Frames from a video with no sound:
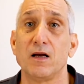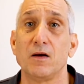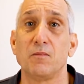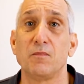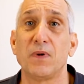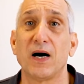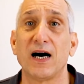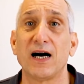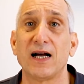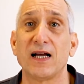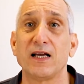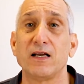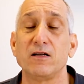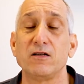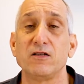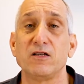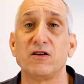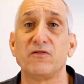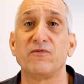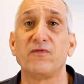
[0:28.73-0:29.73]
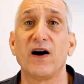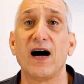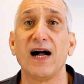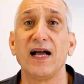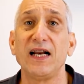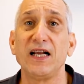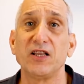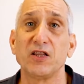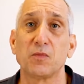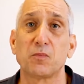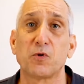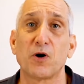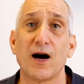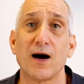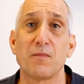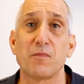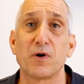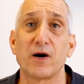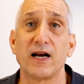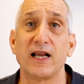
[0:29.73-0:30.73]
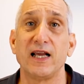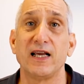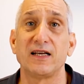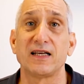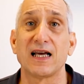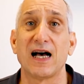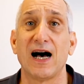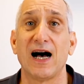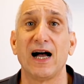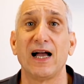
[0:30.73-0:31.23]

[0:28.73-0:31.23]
by dividing the property into